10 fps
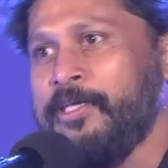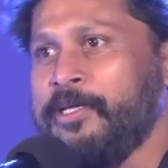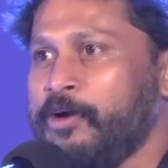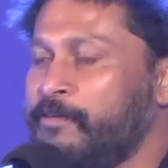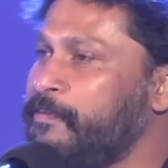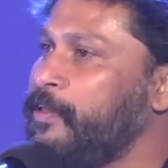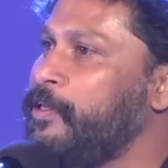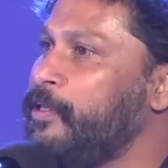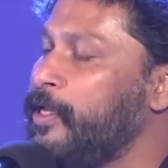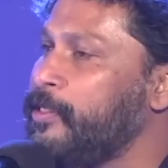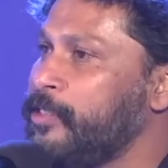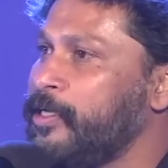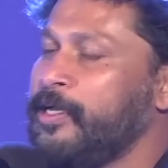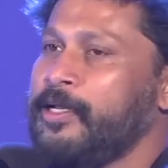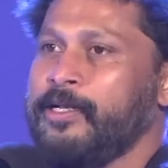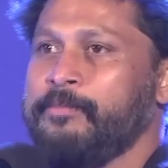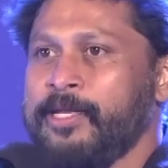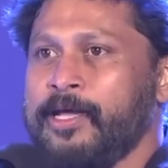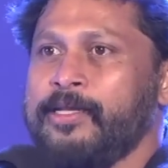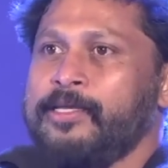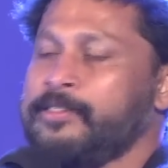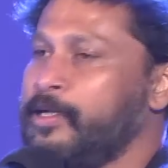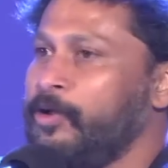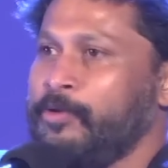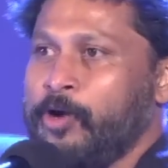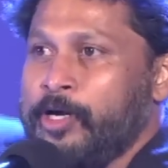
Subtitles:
coffee and dinner and biryanis and all what.